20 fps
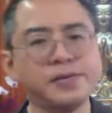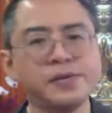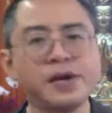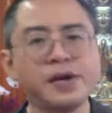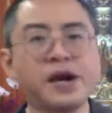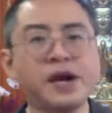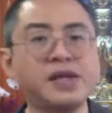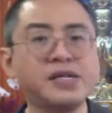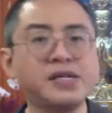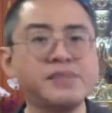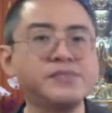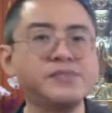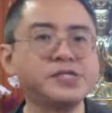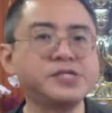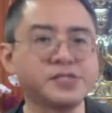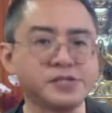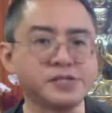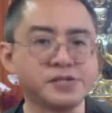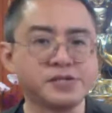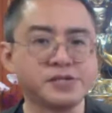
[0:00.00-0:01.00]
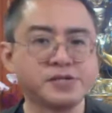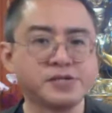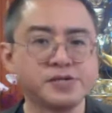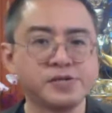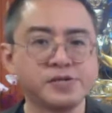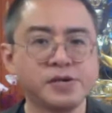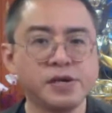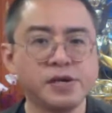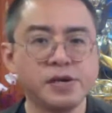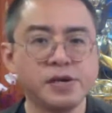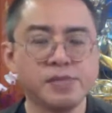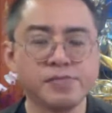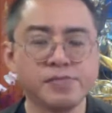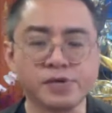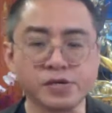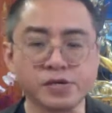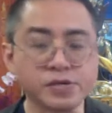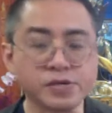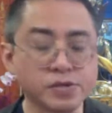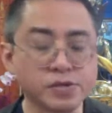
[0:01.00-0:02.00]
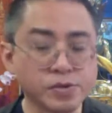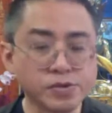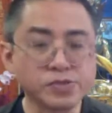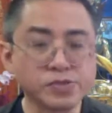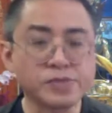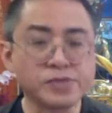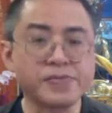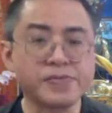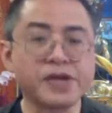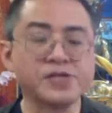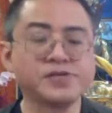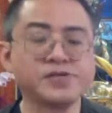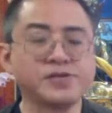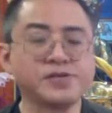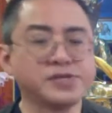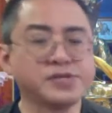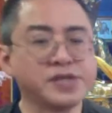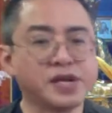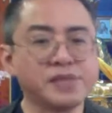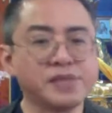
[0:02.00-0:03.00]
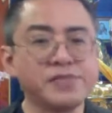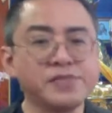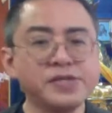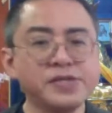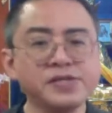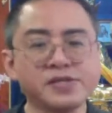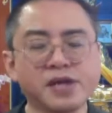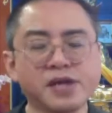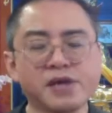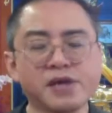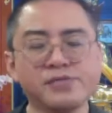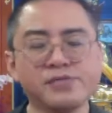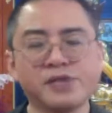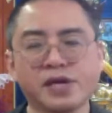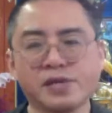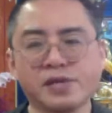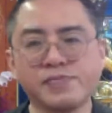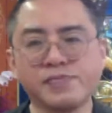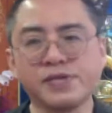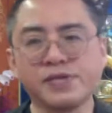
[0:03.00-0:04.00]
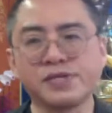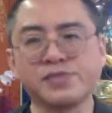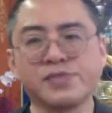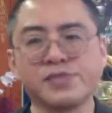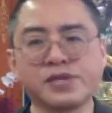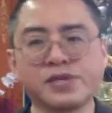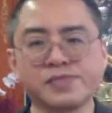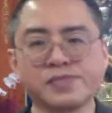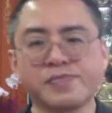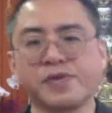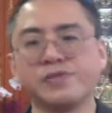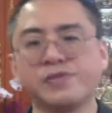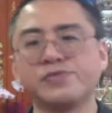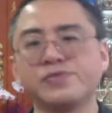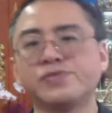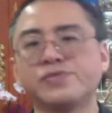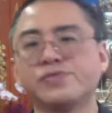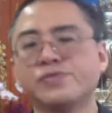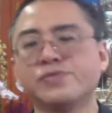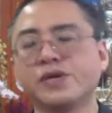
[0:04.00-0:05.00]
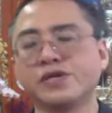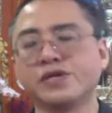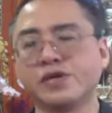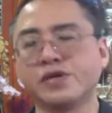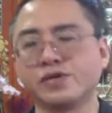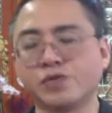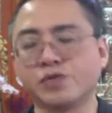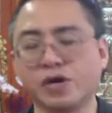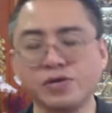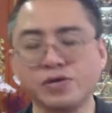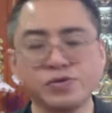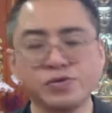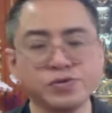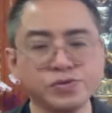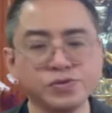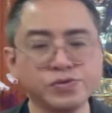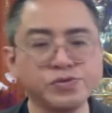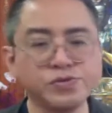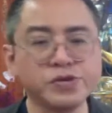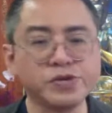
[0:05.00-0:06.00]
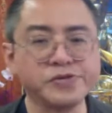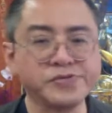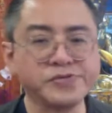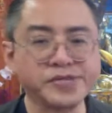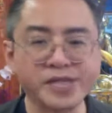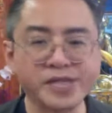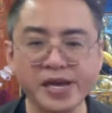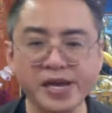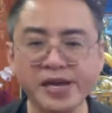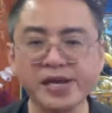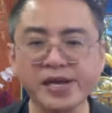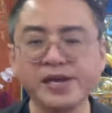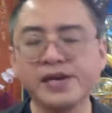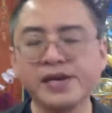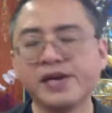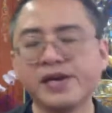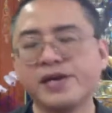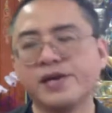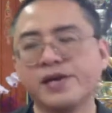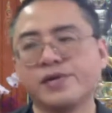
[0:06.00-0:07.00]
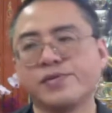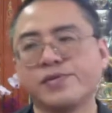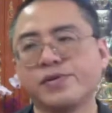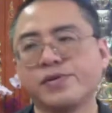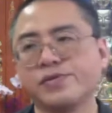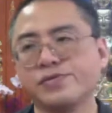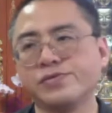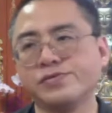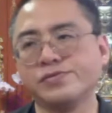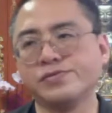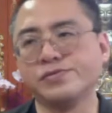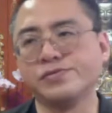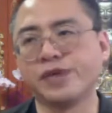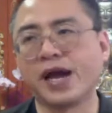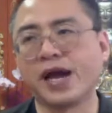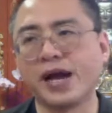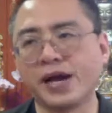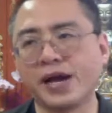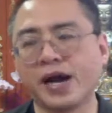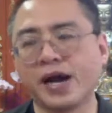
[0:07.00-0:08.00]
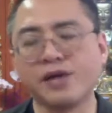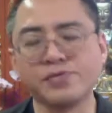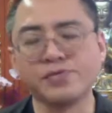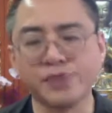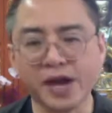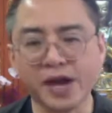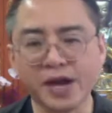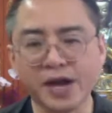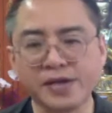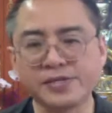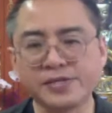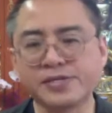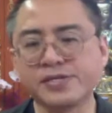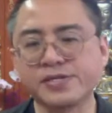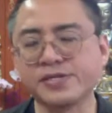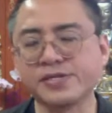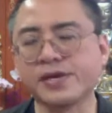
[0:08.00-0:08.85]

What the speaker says: are limited because it also depends on the other person, how the other person responds to what you're trying to do, what you say, what you act, how you act.